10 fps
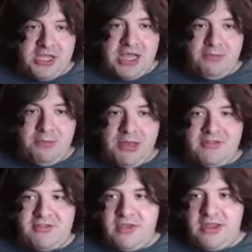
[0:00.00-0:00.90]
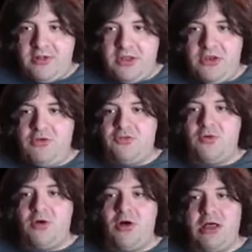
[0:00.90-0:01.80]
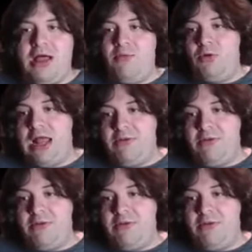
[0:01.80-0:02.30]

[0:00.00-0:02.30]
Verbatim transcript: couple minutes later than usual on what I